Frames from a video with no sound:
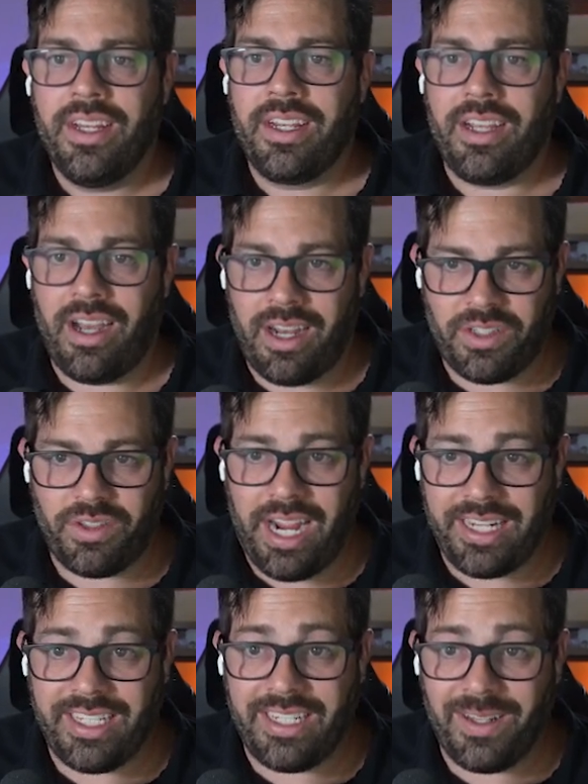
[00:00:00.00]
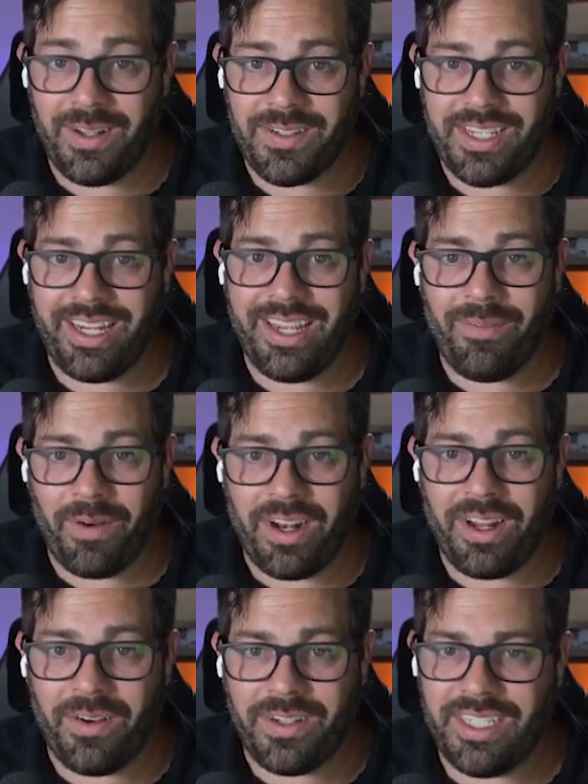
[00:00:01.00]
contract and closing. And we're going to
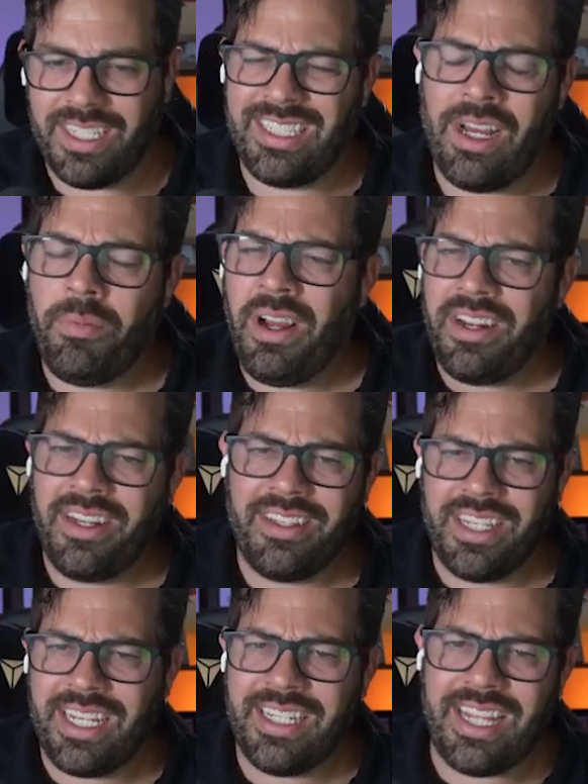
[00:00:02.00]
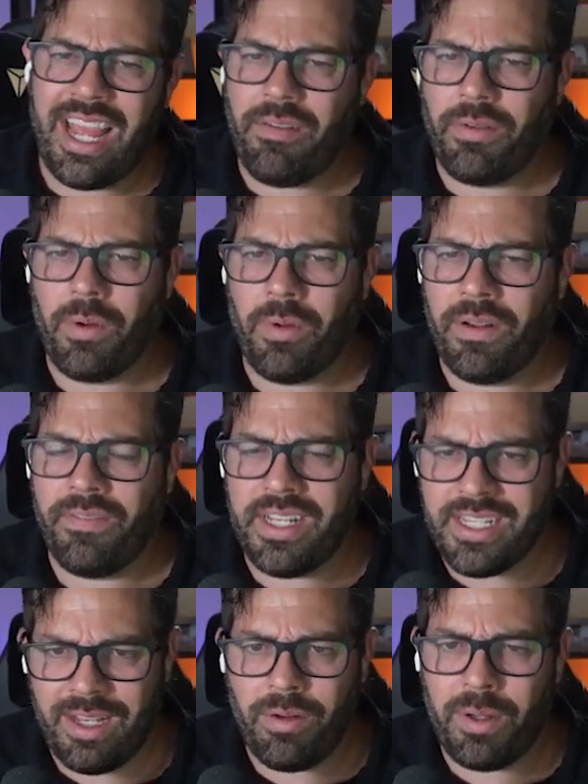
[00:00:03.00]
go into this. Now, I'm not going to click into every one of
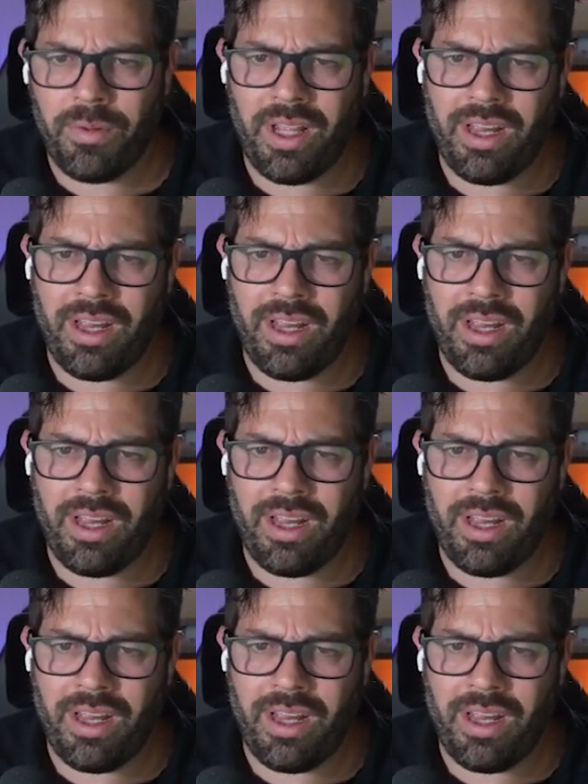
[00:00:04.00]
these. That would be a really